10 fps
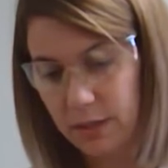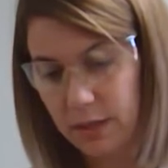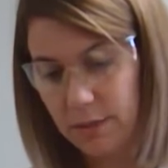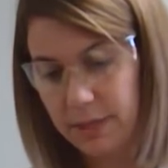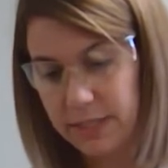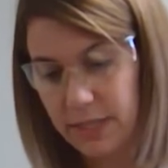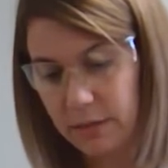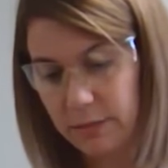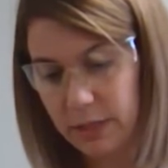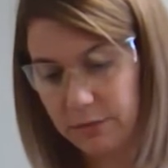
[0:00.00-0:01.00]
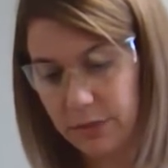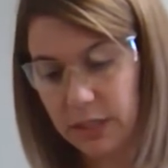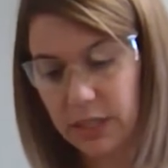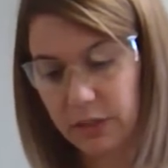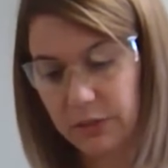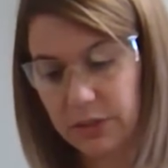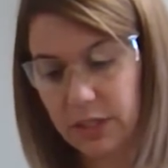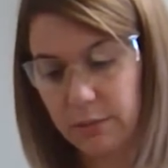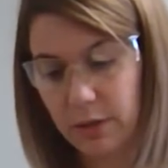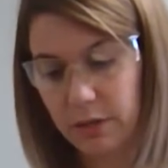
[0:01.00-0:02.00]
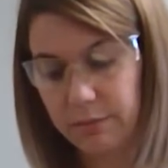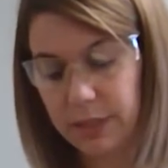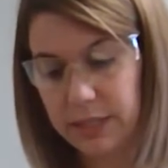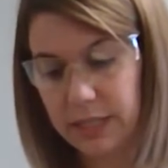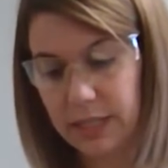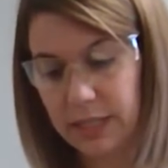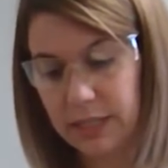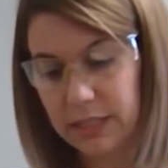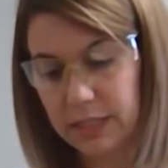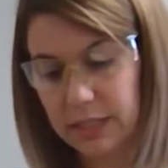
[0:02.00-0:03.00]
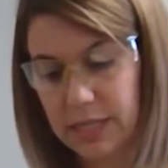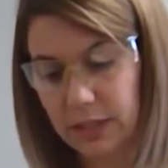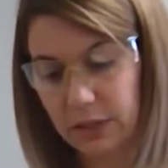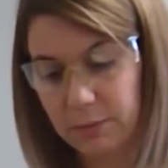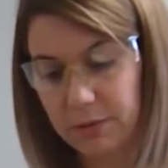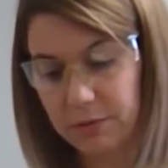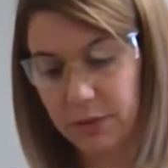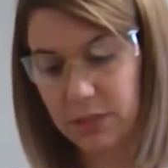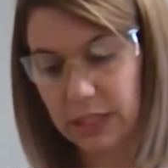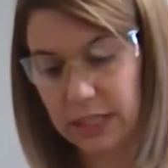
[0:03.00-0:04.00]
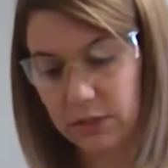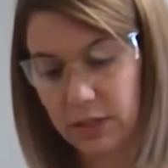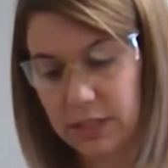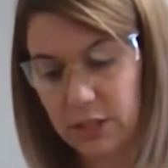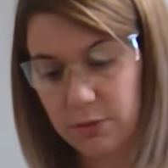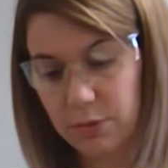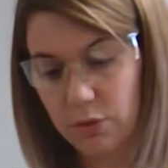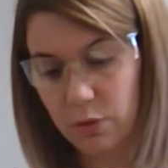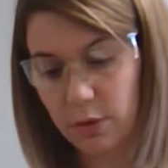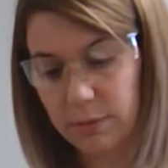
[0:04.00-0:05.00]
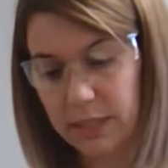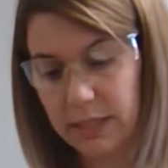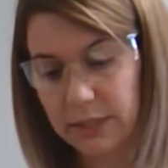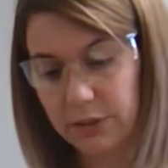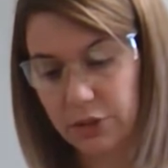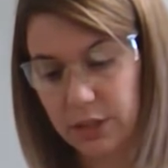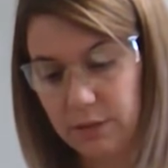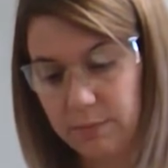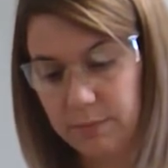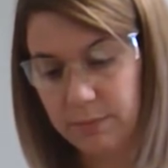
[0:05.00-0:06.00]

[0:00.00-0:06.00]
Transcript: It may take a minute for the color to come off because, again, it's going to take a little bit for those electrons to absorb that energy.